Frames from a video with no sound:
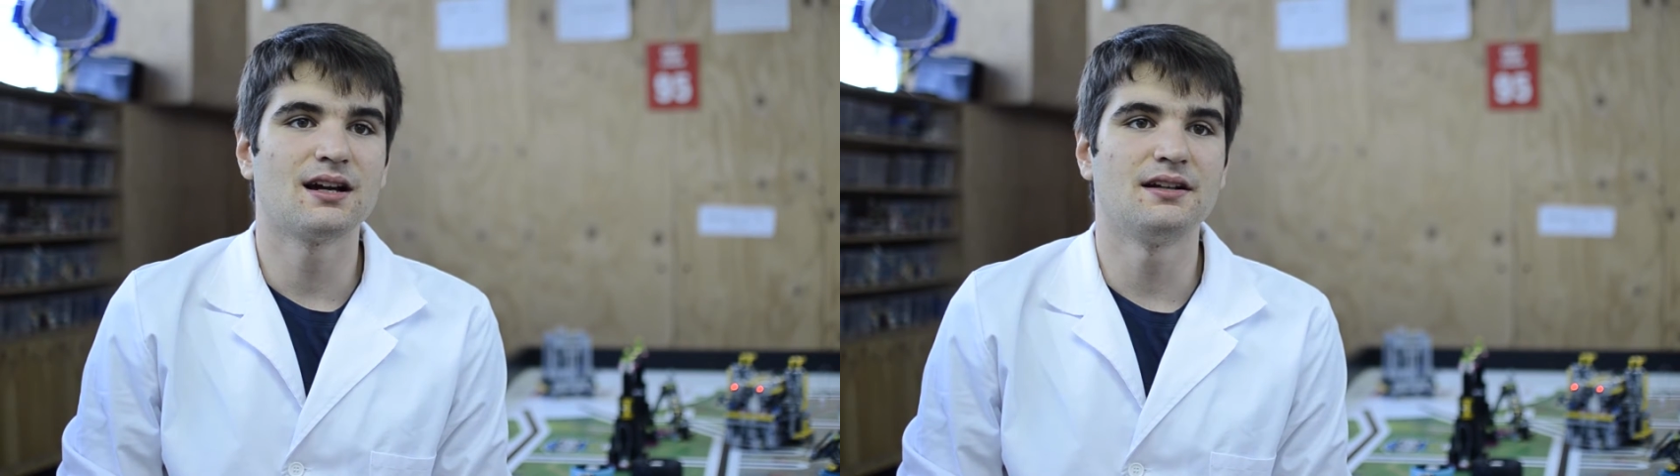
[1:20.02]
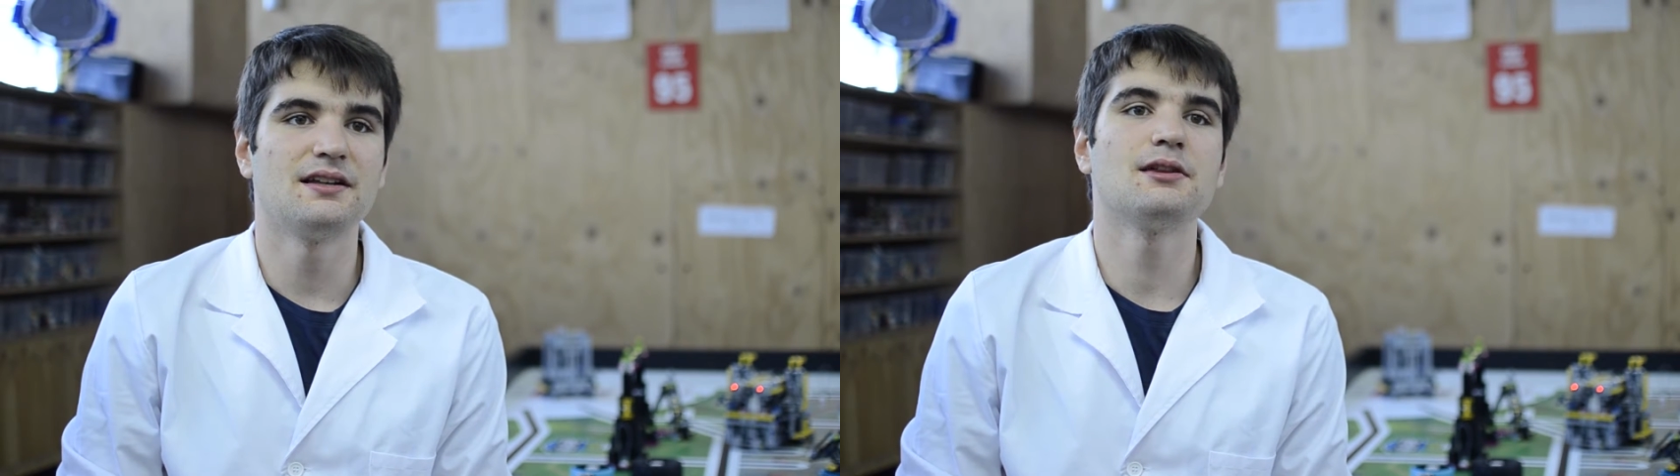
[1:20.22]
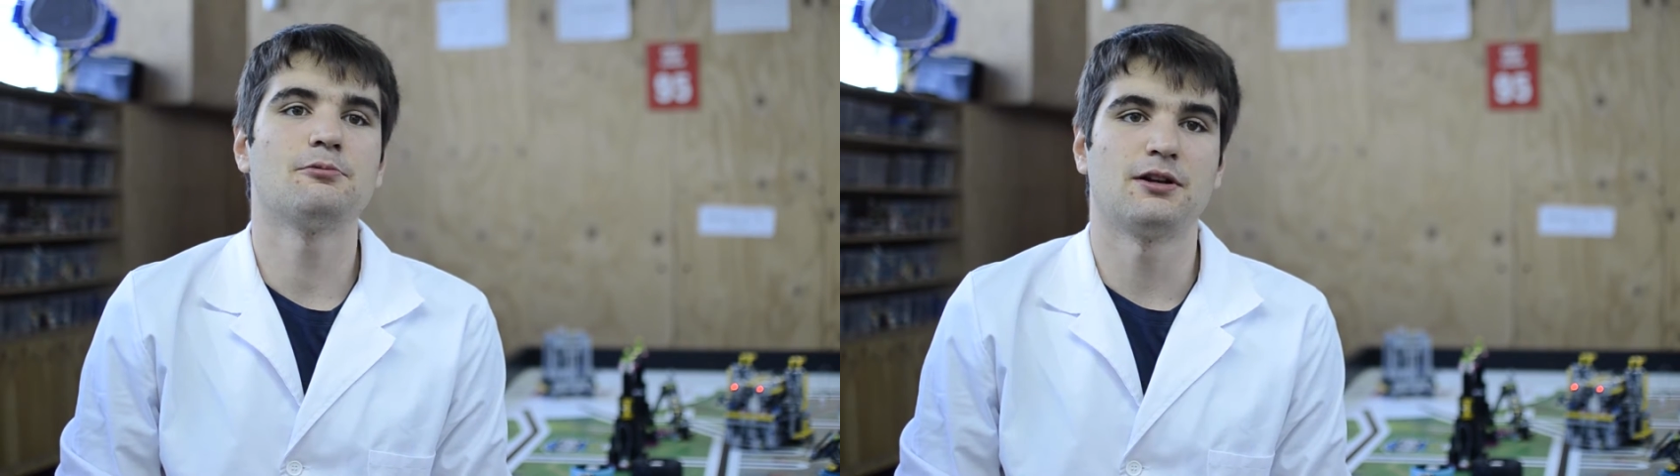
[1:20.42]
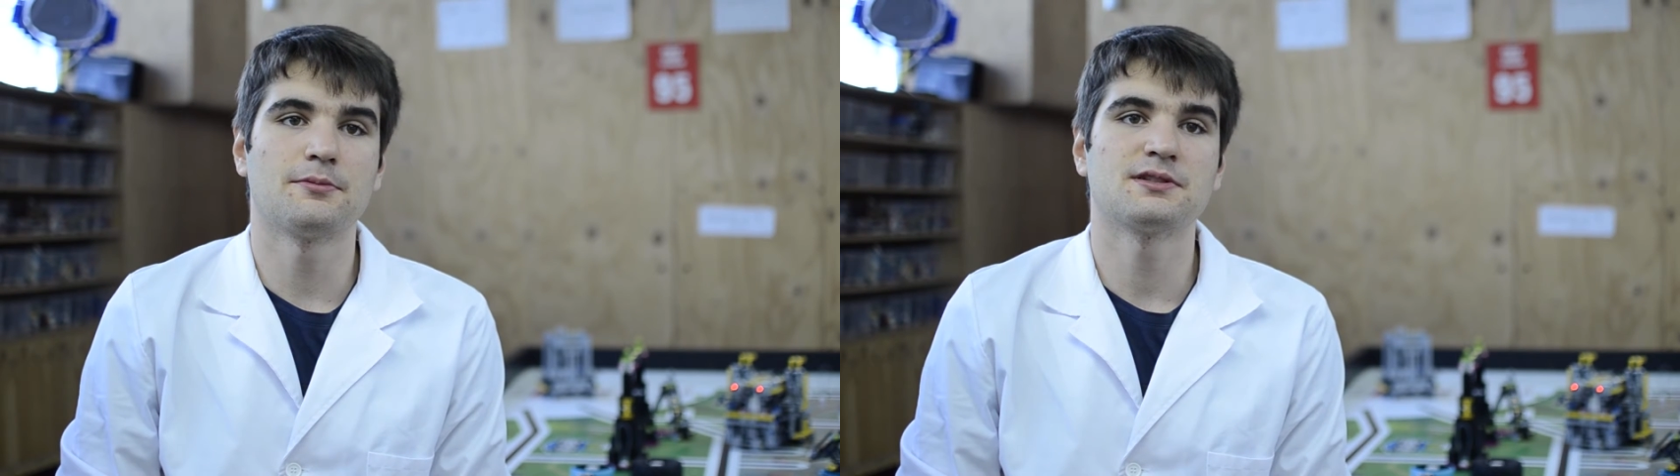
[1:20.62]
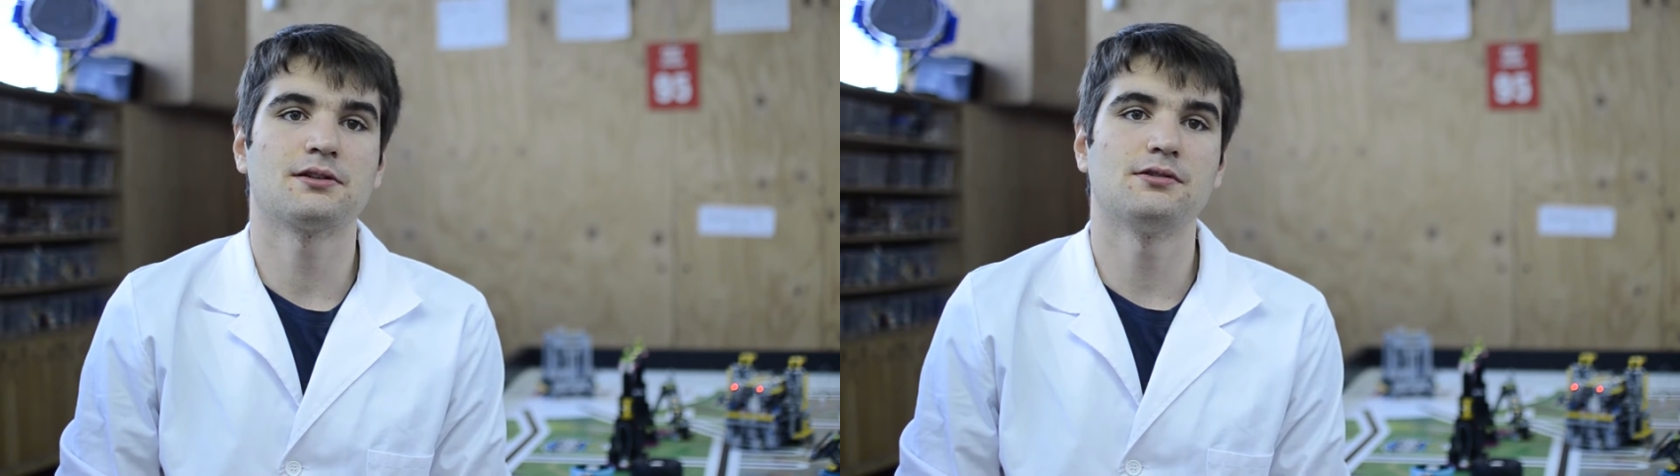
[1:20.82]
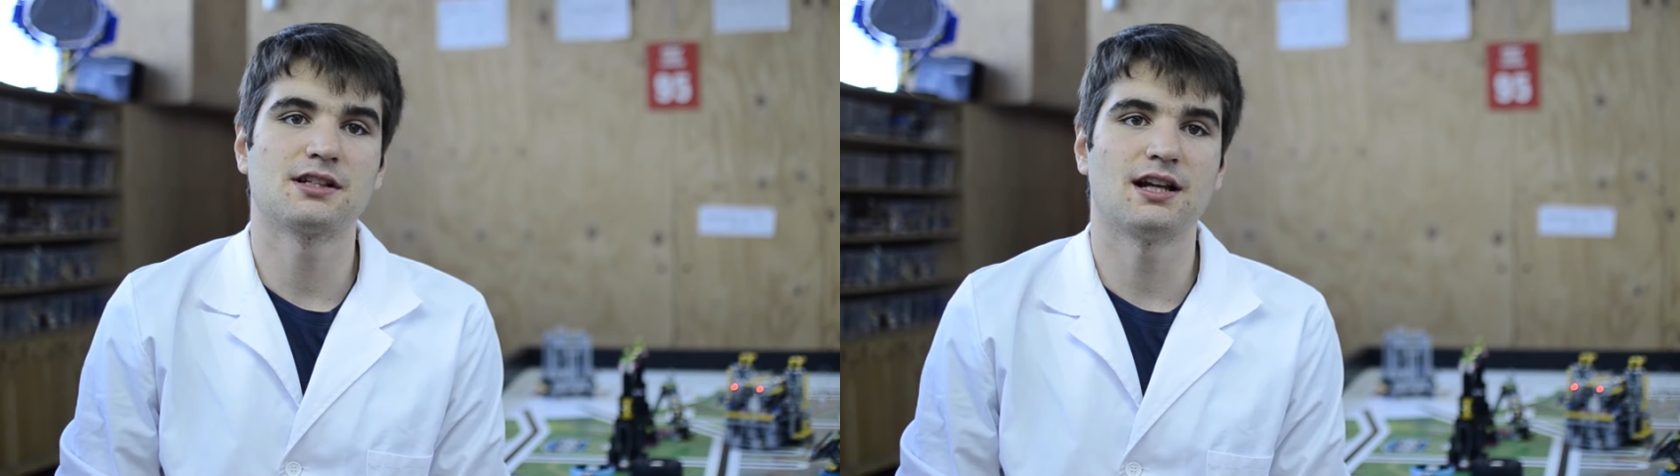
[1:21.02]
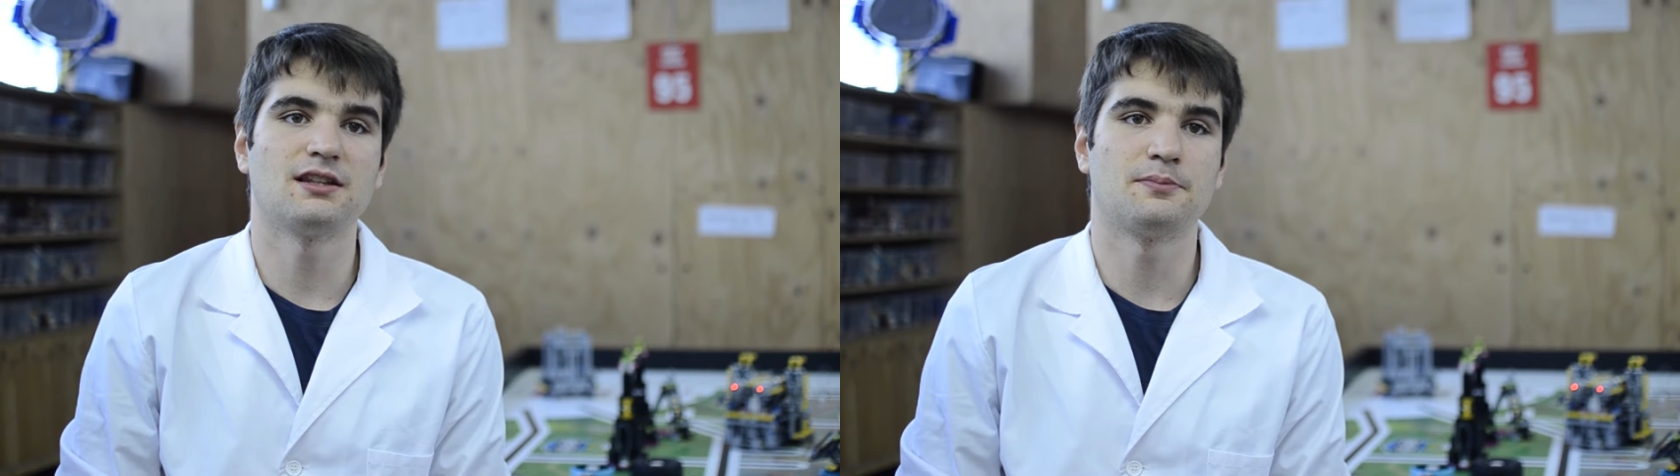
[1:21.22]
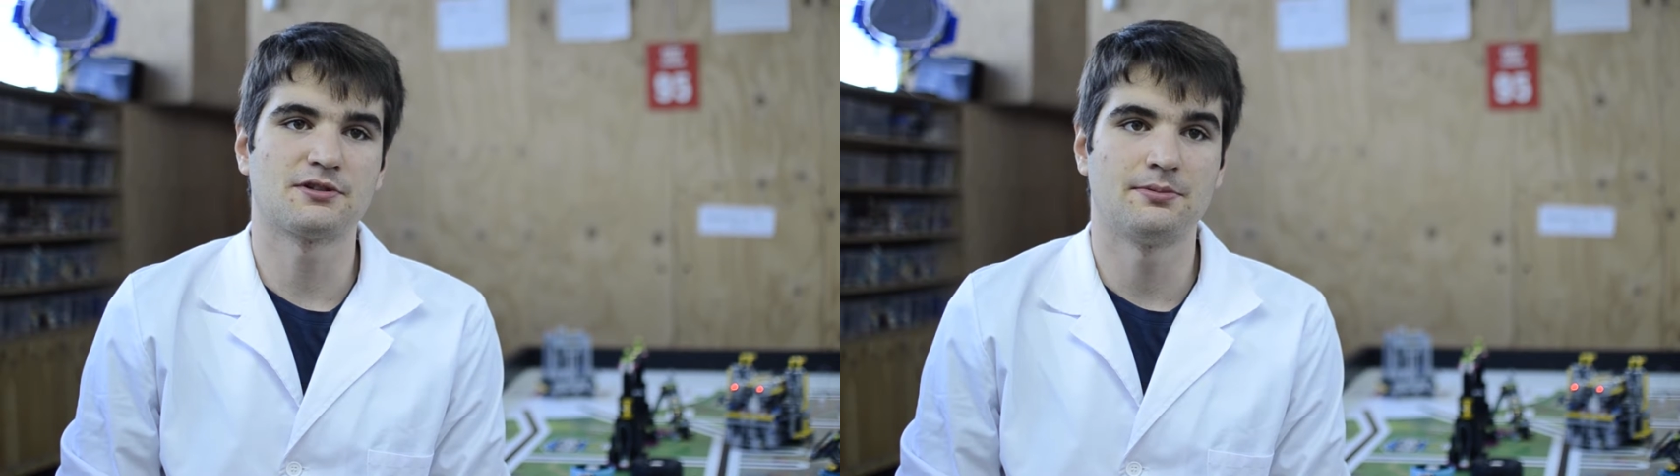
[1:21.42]
are needed when obstacles
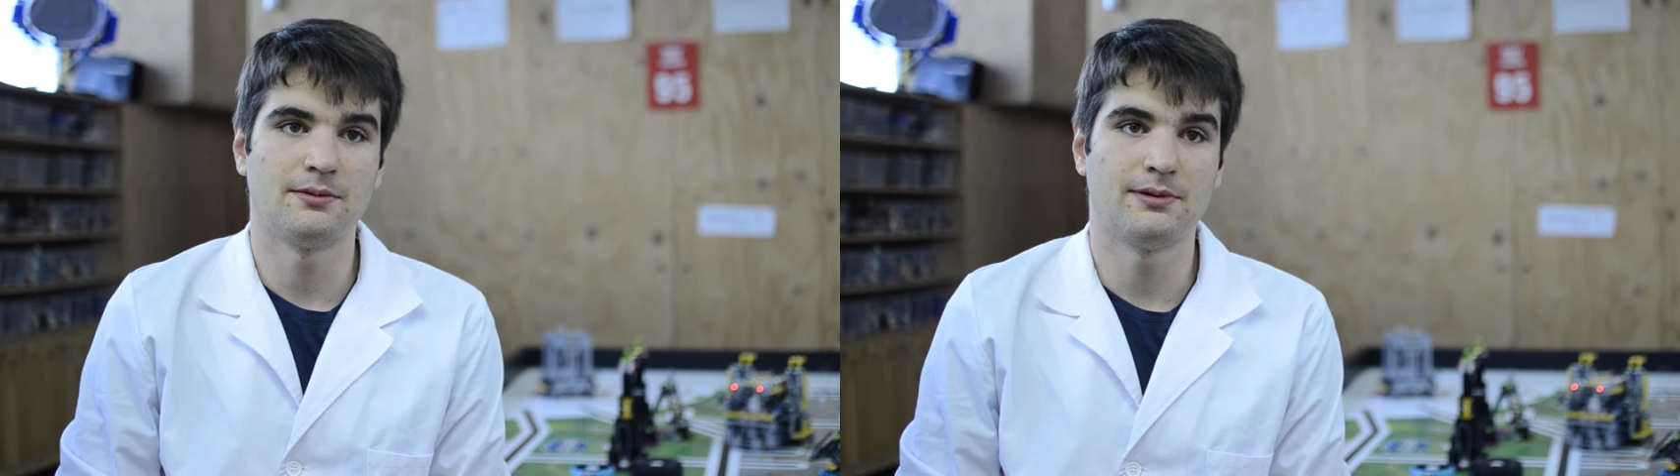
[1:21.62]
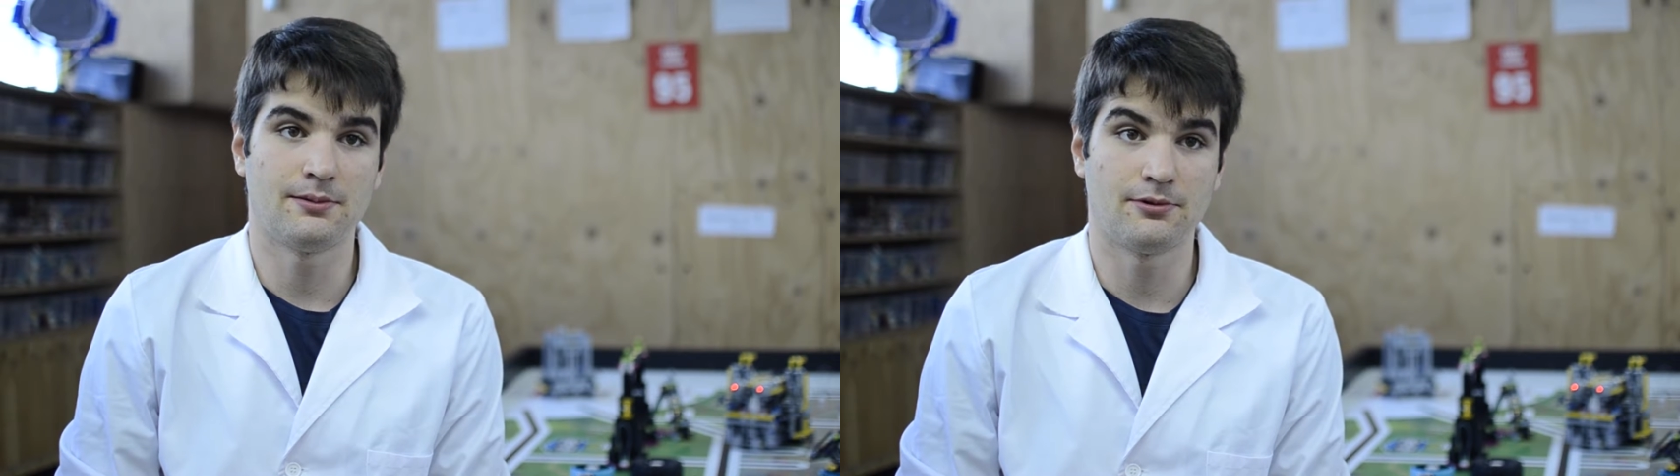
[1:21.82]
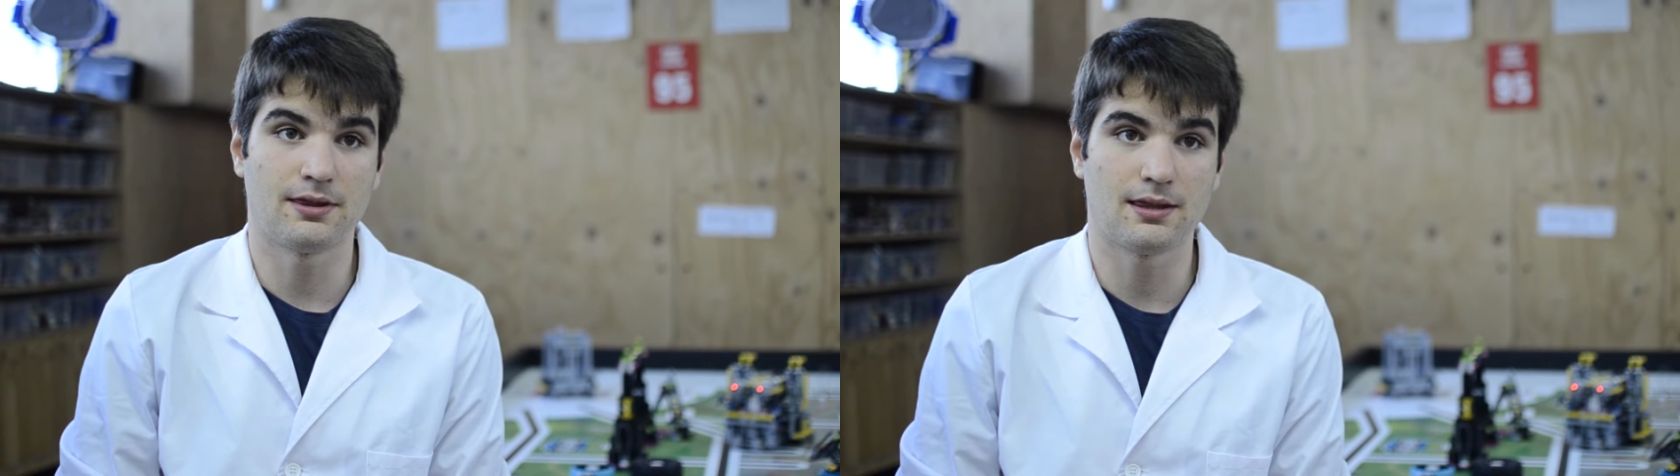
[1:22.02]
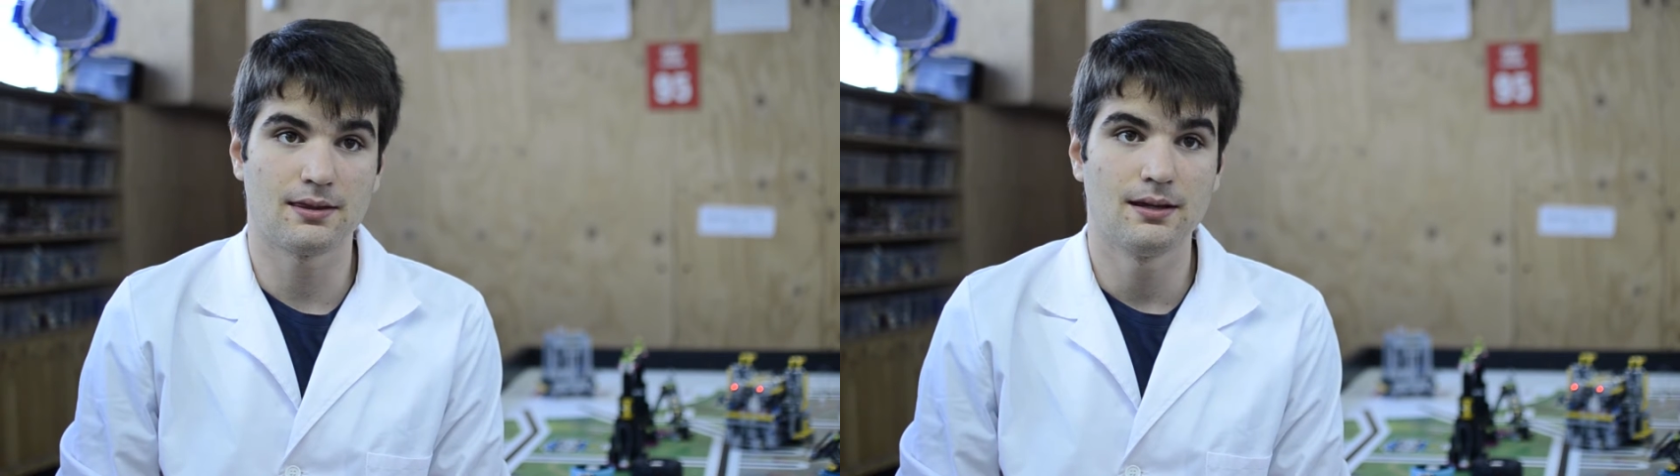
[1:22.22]
can't possibly be avoided.